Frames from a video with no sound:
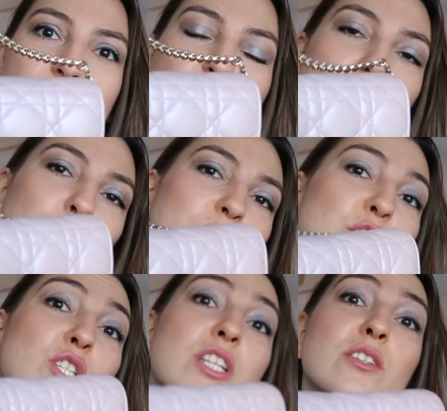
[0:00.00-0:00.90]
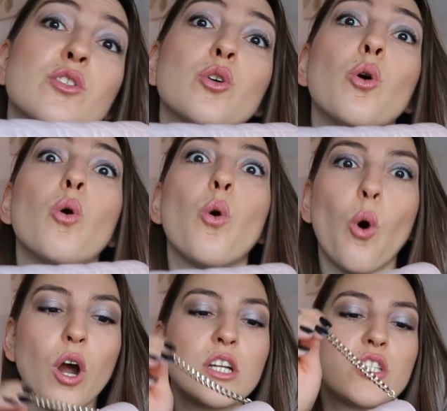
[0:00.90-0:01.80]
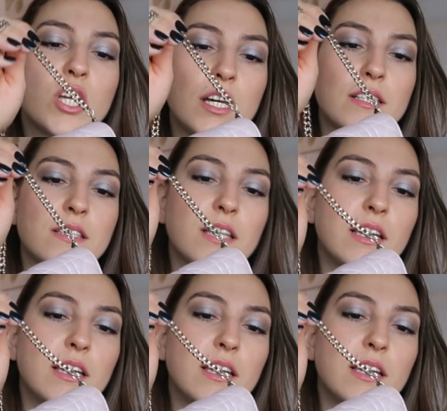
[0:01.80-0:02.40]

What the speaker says: I don't know, it's just gorgeous.